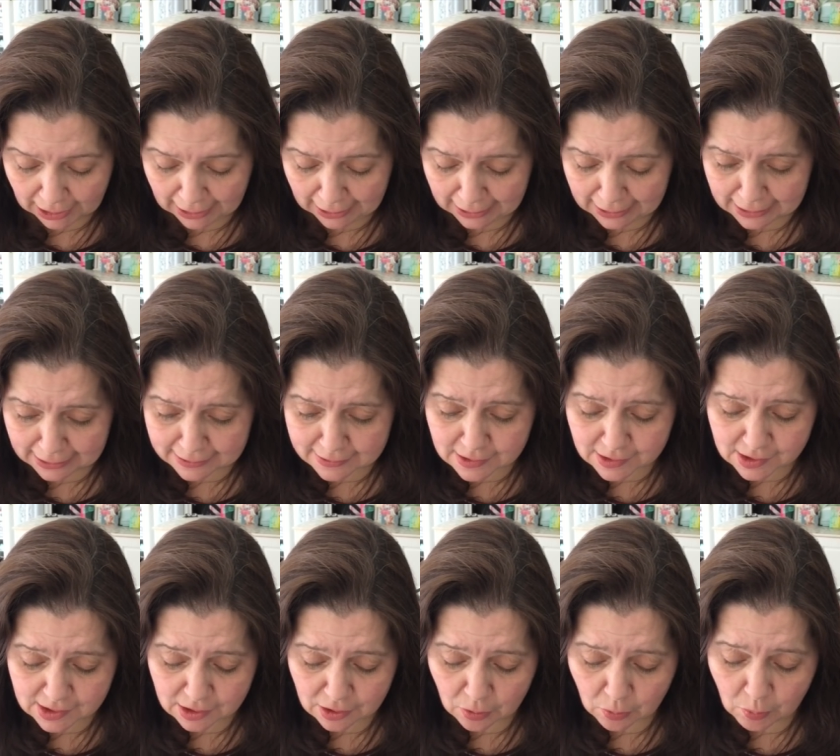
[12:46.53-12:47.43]
And
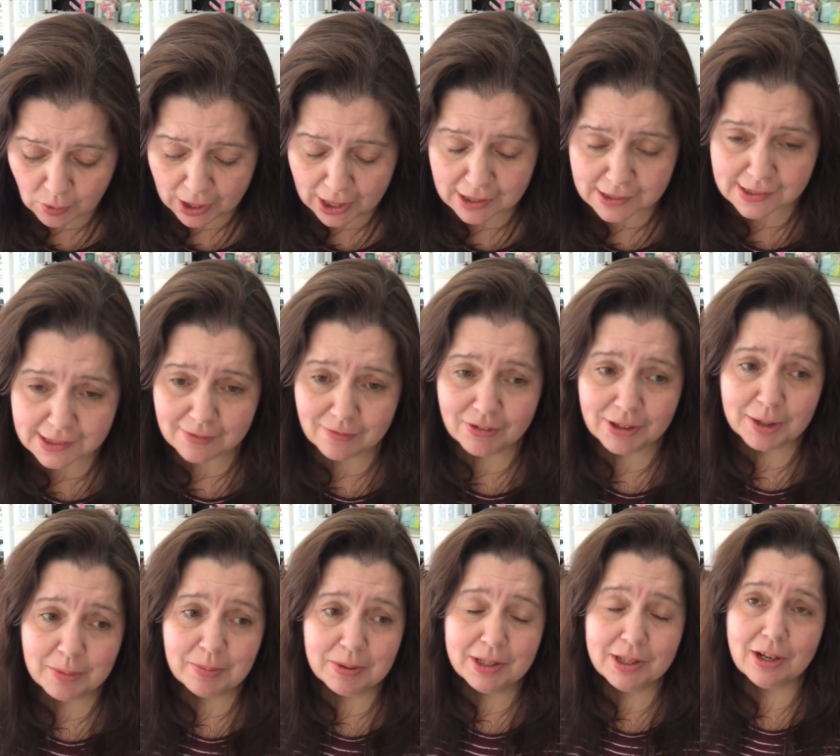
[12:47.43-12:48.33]
so what else have
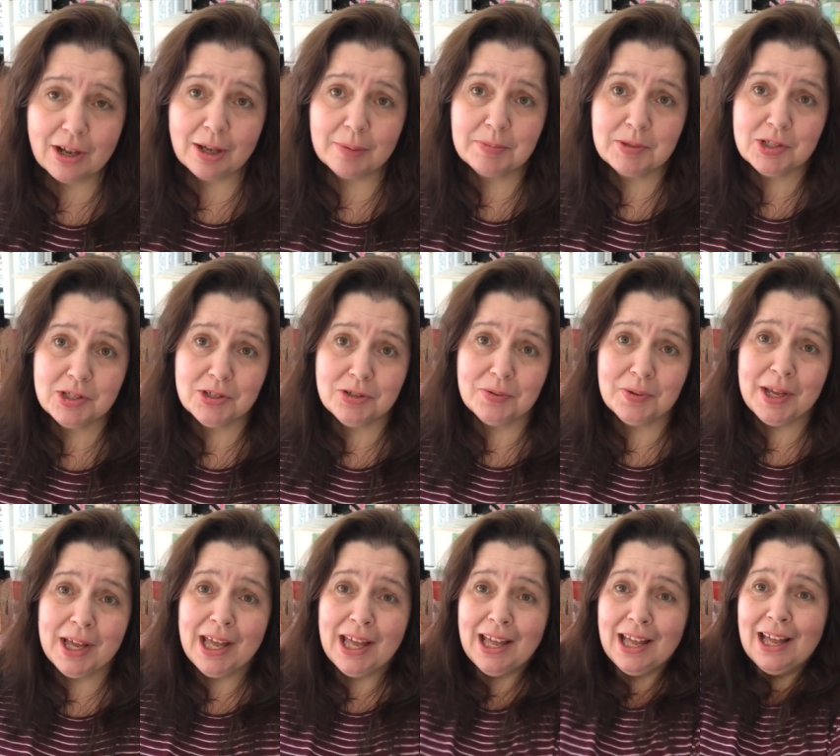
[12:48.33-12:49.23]
I been up to?
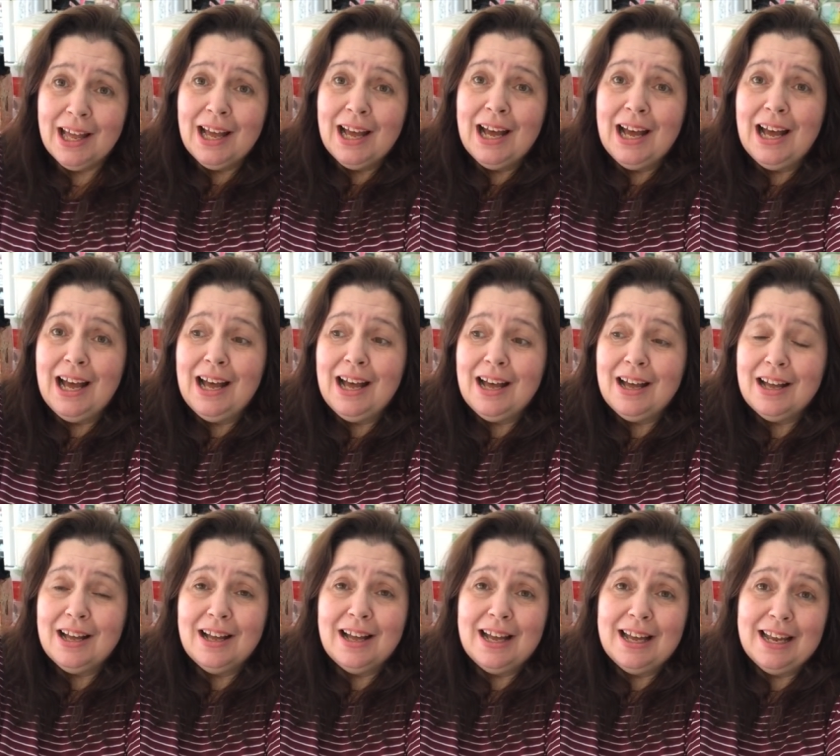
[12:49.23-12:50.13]

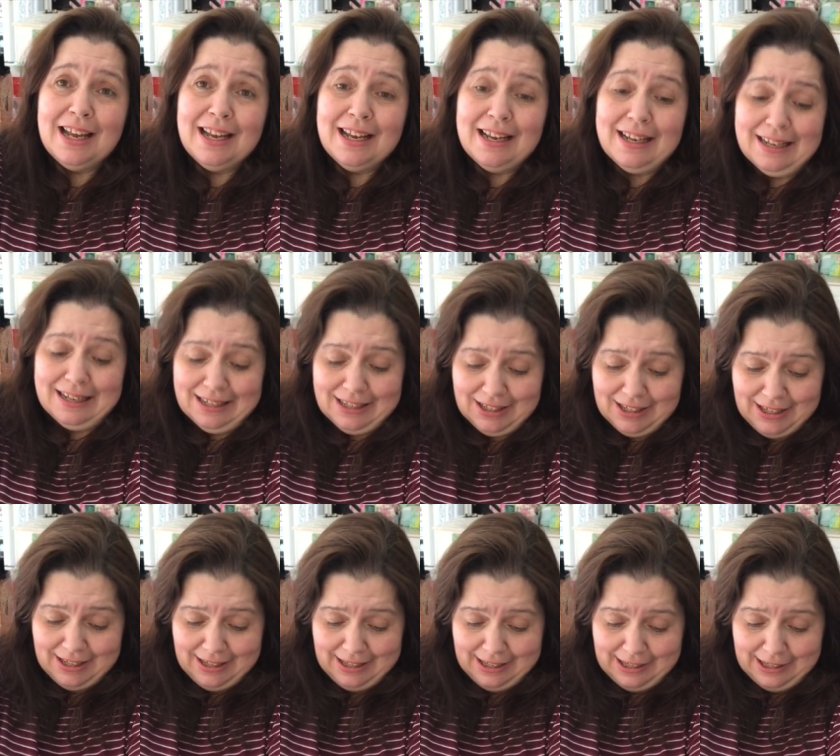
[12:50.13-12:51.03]
I
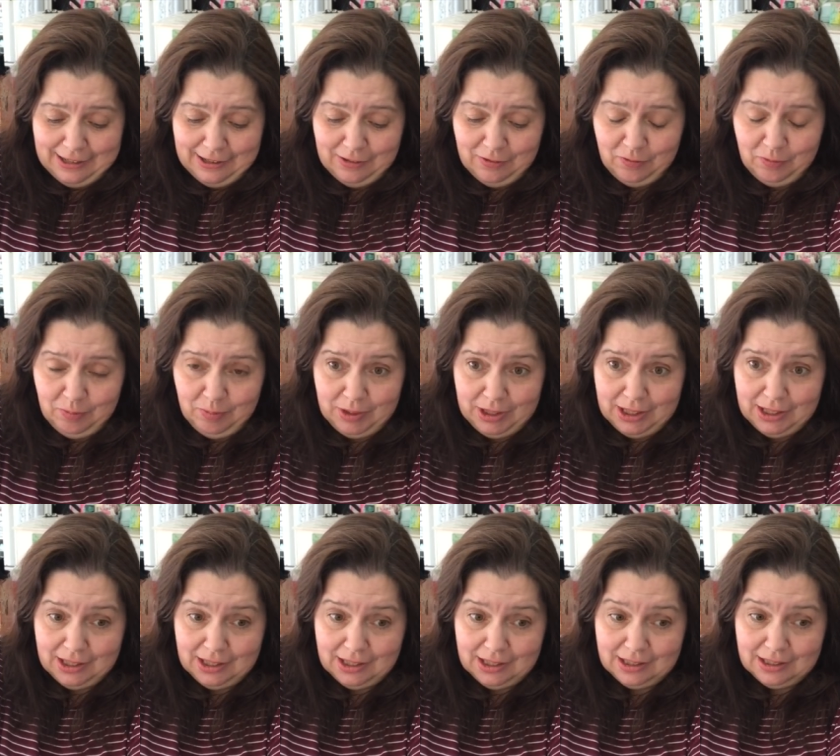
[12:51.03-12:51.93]
have
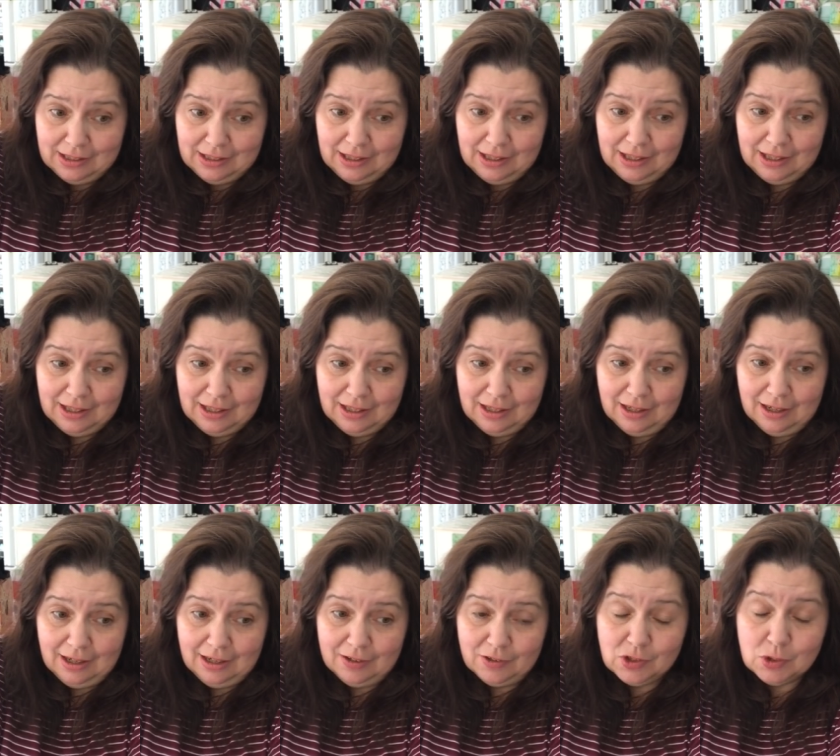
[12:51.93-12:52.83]
been
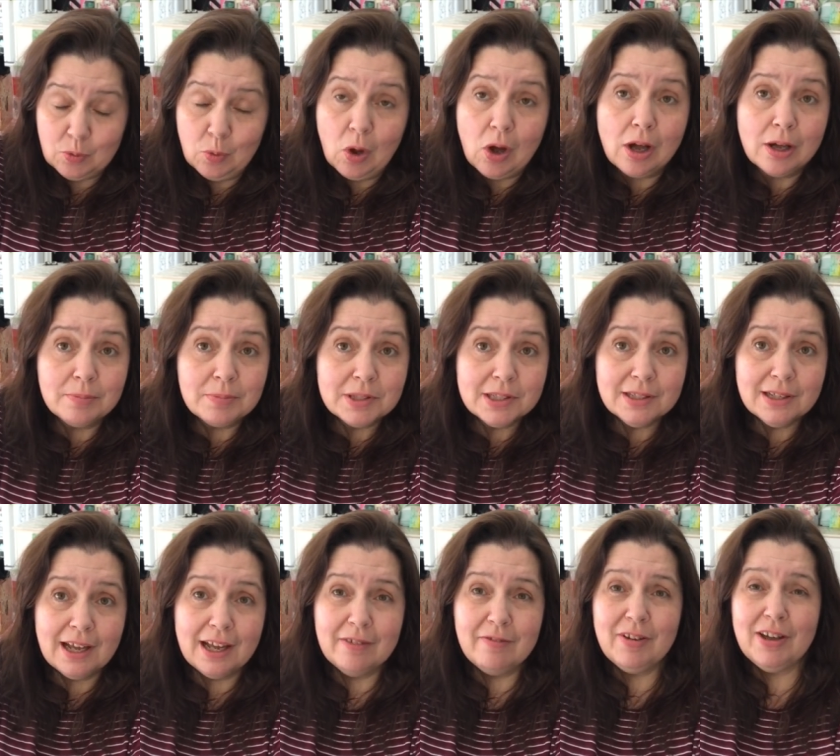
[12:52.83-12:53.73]
swamped.
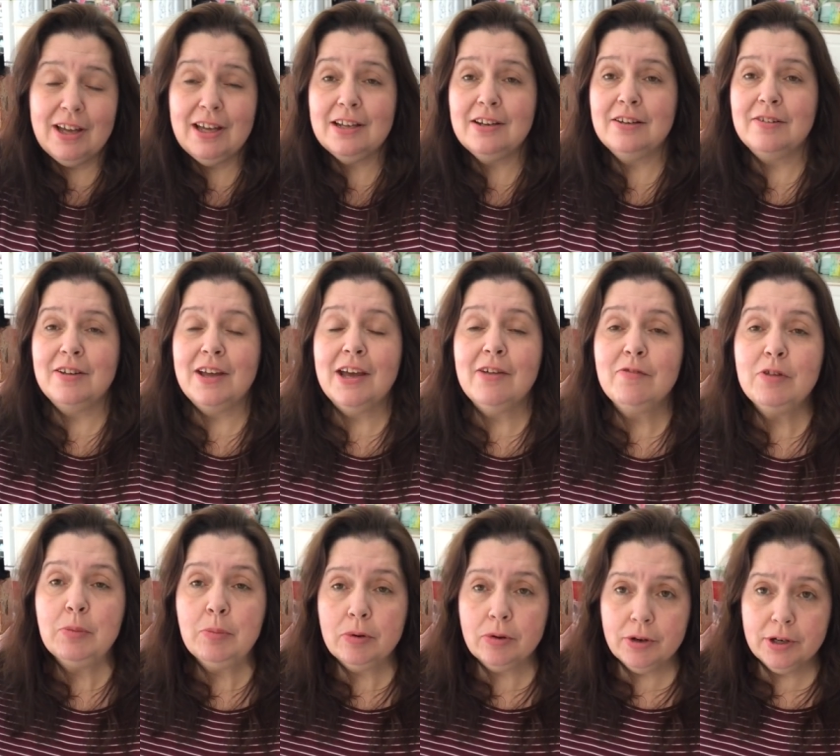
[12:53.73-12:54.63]
I've had a
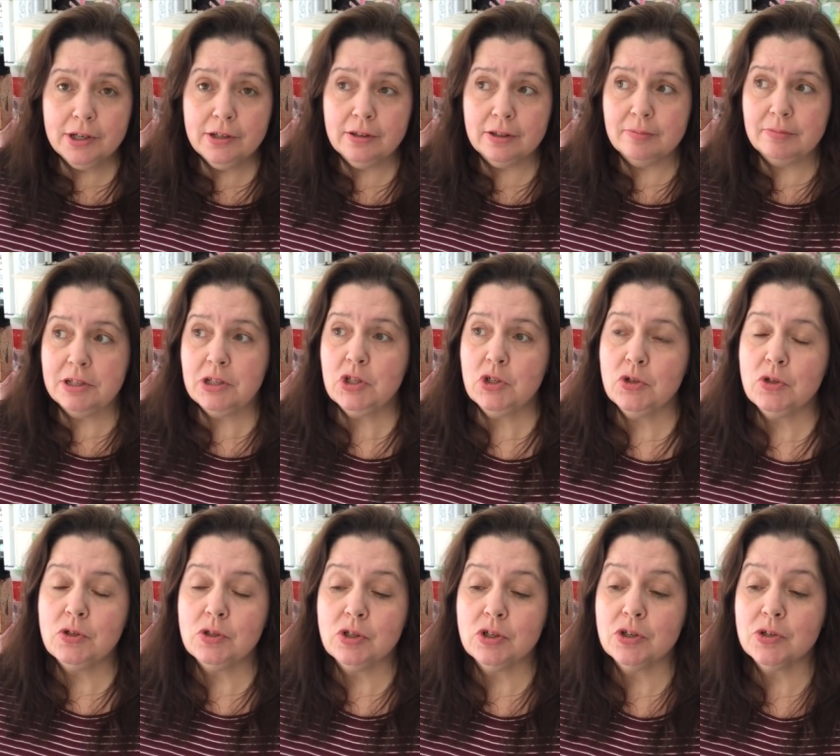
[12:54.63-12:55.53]
heavy burden on my
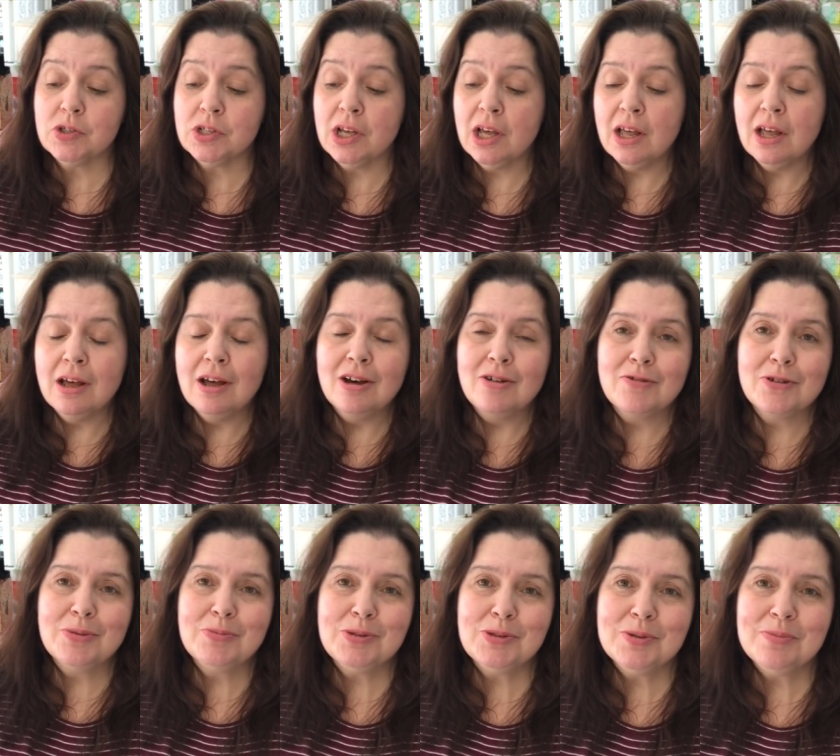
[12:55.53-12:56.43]
shoulders
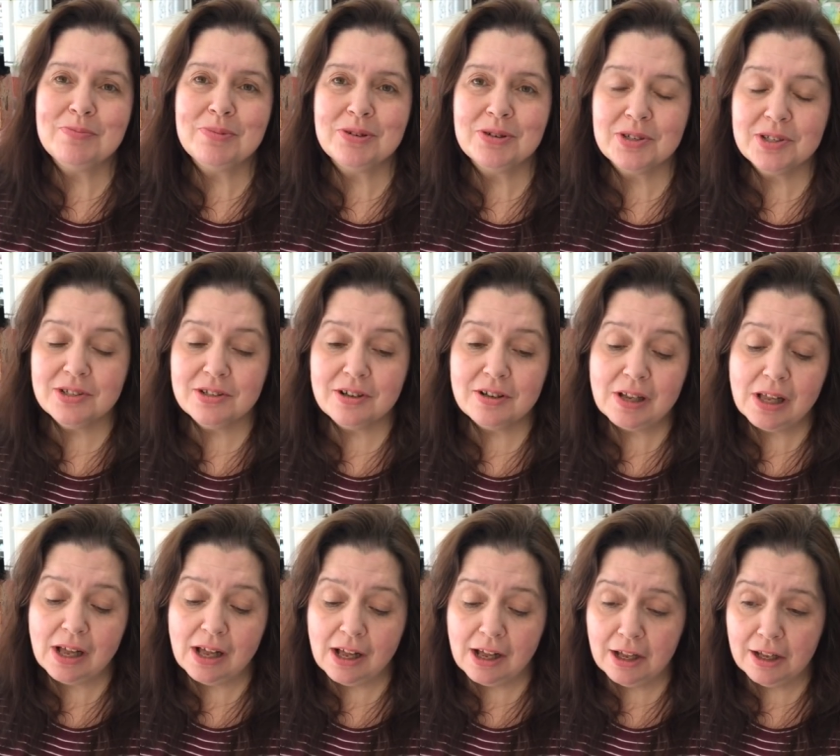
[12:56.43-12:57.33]
from some
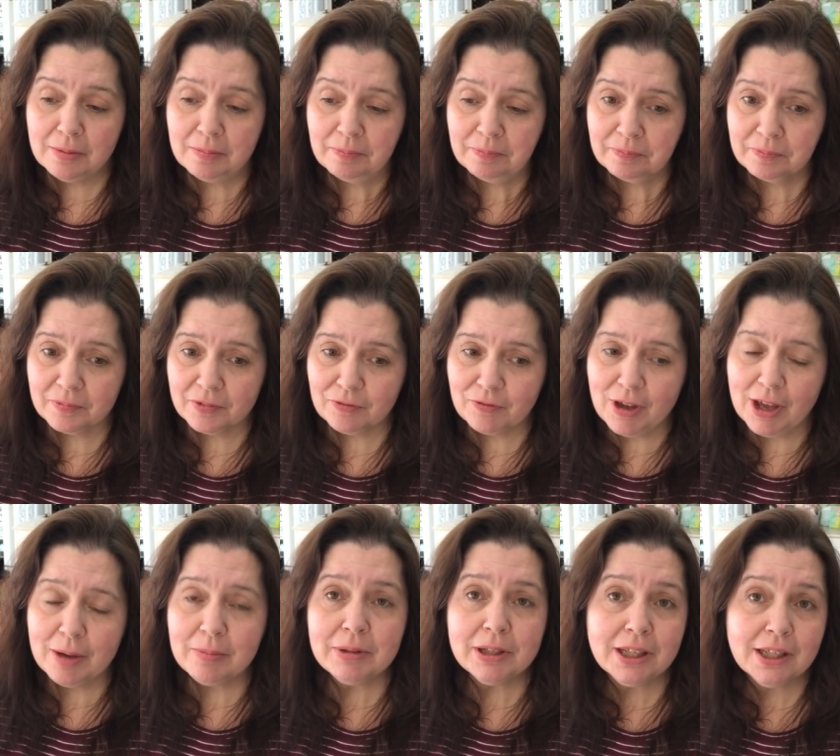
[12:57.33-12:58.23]
personal
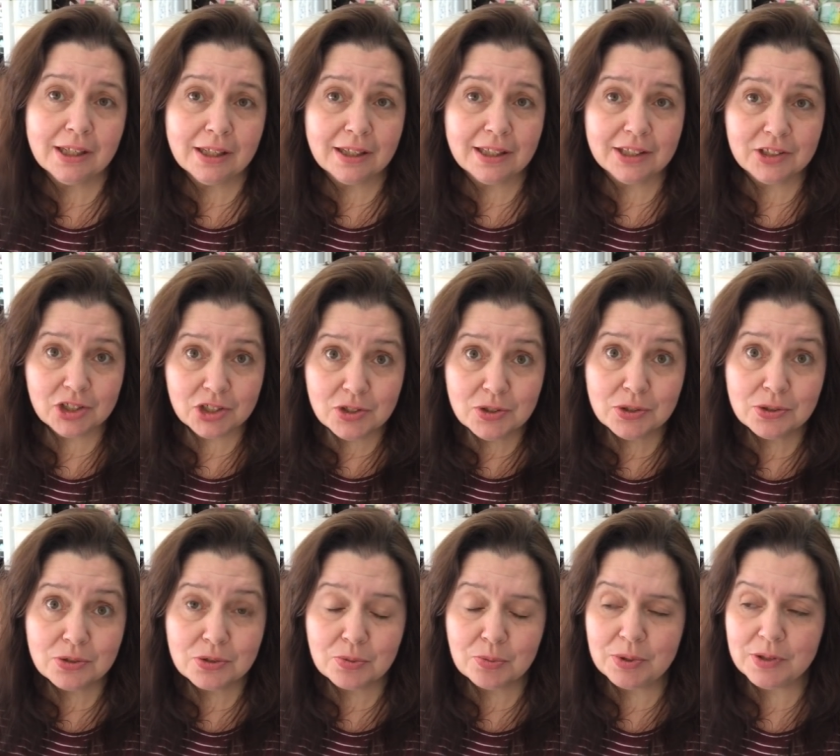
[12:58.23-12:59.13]
family
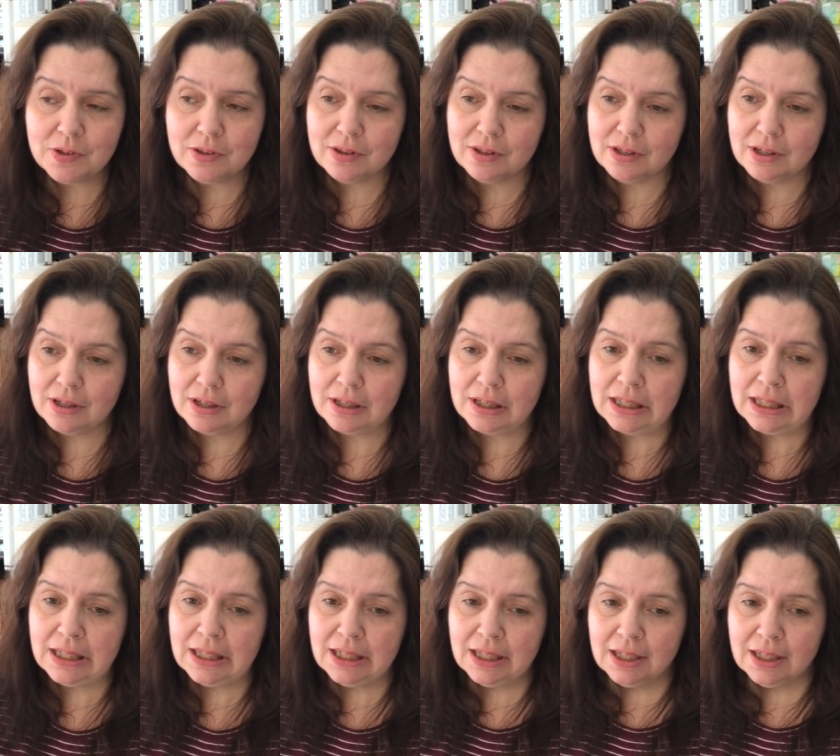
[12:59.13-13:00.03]
issues with
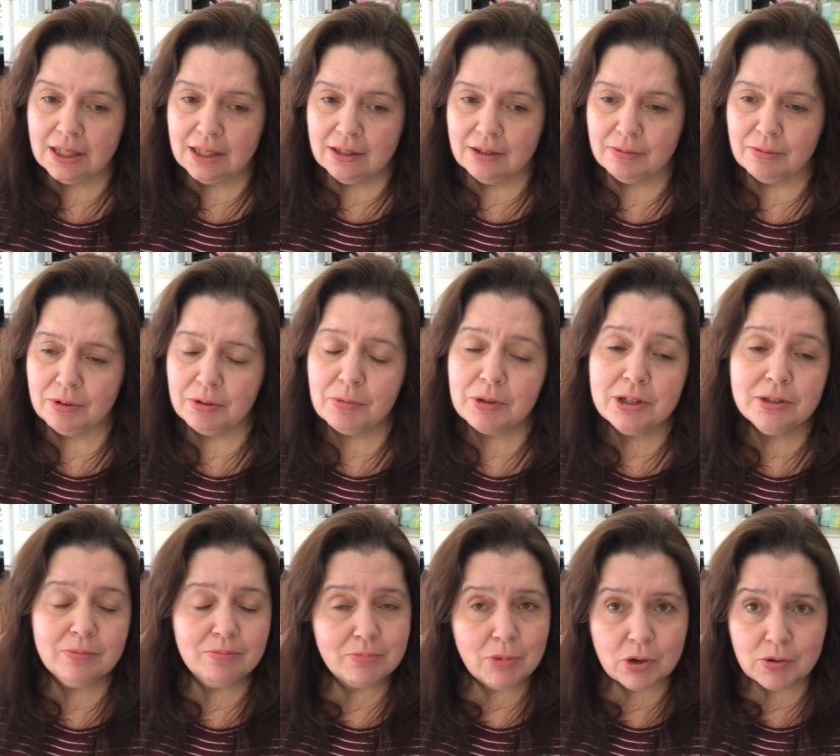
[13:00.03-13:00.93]

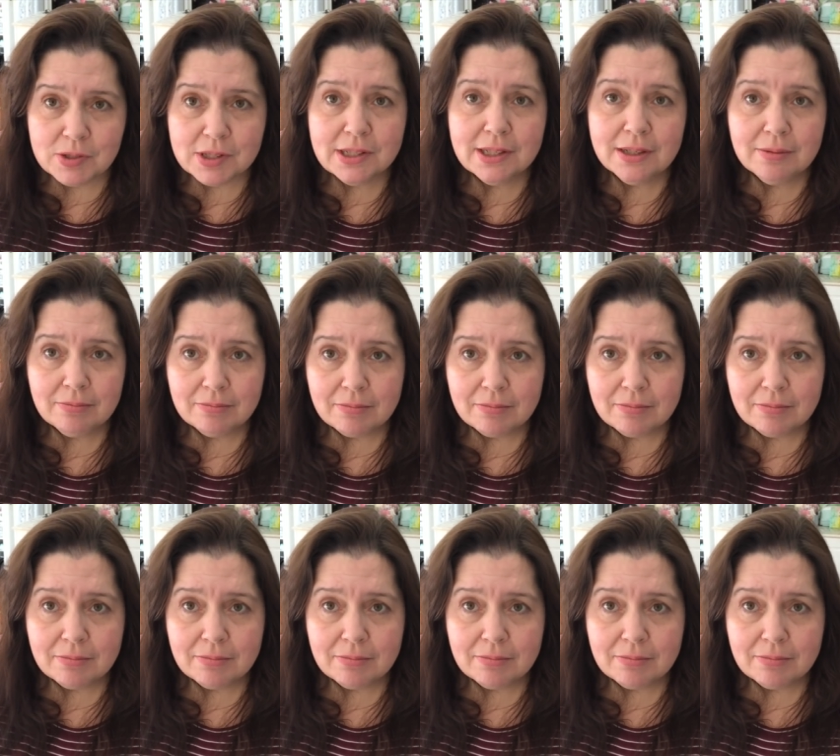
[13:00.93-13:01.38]
mostly